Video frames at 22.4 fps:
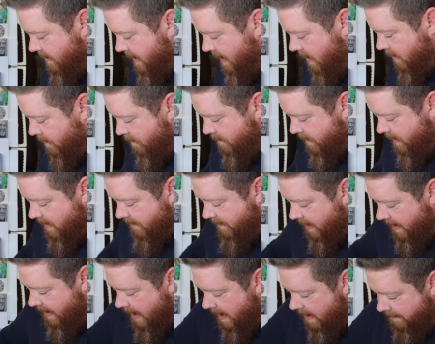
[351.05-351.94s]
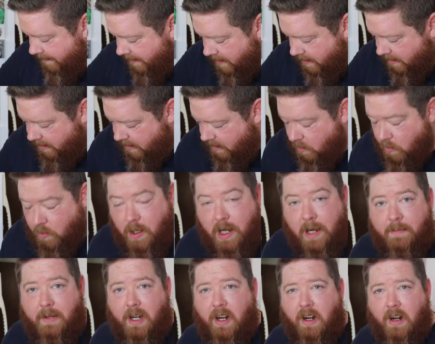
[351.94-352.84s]
that'll give it kind of a
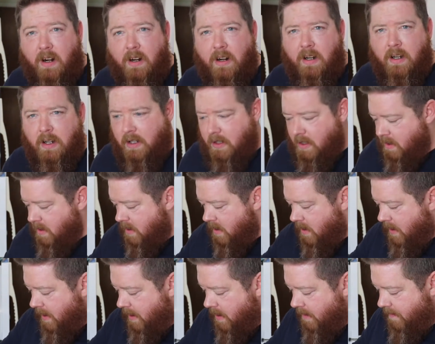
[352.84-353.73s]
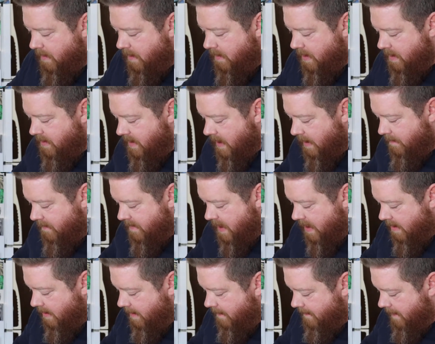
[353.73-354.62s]
creamier, you know, they're in the same
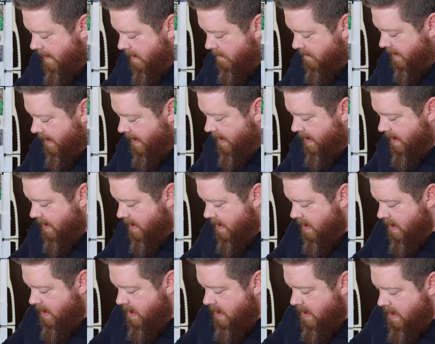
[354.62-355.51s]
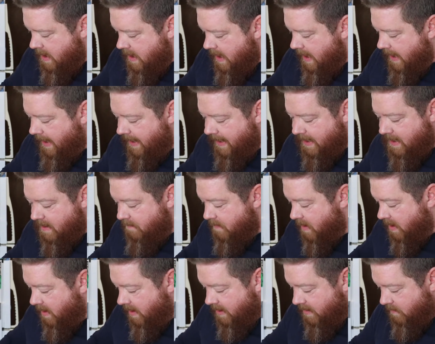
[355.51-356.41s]
dairy family. I gotta get some
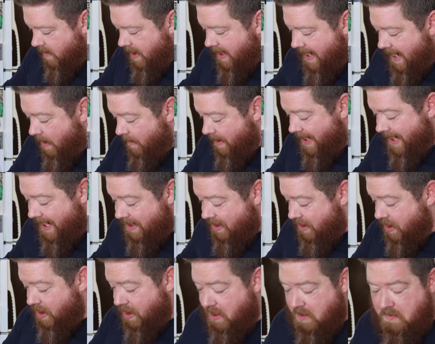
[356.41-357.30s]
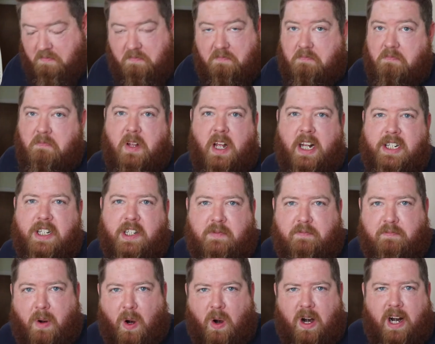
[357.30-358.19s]
butter, because right now it's just
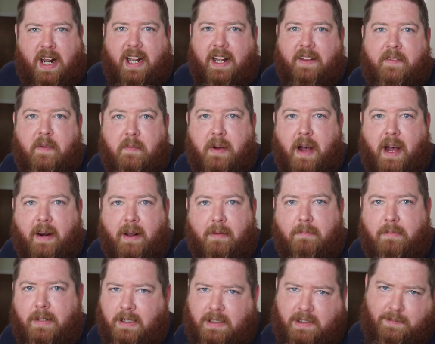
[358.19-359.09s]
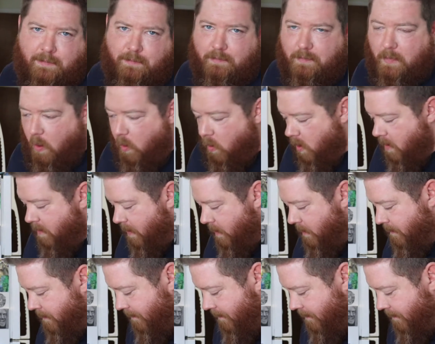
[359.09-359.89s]
burning at the bottom. It's horrible.